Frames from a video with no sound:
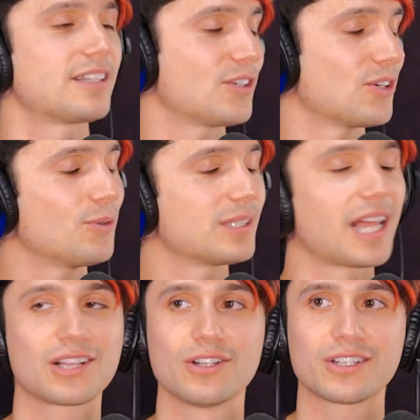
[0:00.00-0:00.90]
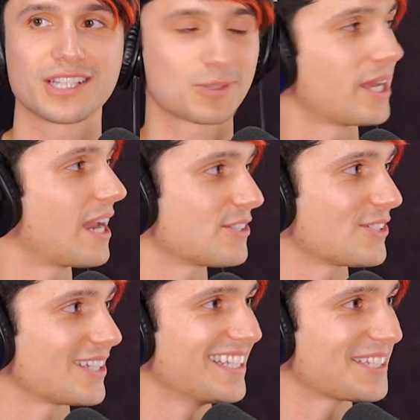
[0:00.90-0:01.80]
the girl would like look this way and I was
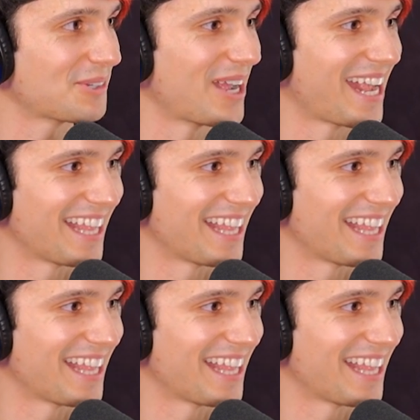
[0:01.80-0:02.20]
looking this way.